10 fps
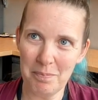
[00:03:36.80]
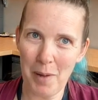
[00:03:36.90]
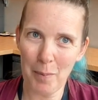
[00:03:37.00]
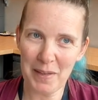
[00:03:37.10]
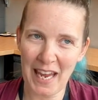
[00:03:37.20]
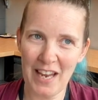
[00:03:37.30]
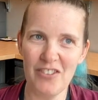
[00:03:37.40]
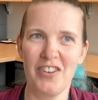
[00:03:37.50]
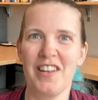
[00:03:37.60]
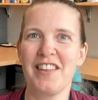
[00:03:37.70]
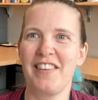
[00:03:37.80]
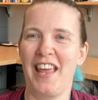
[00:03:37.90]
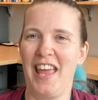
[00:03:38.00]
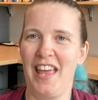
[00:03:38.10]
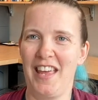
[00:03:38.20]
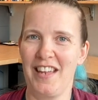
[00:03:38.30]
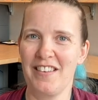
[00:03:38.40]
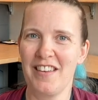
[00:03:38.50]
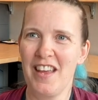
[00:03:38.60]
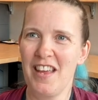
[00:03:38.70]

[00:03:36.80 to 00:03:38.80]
publications and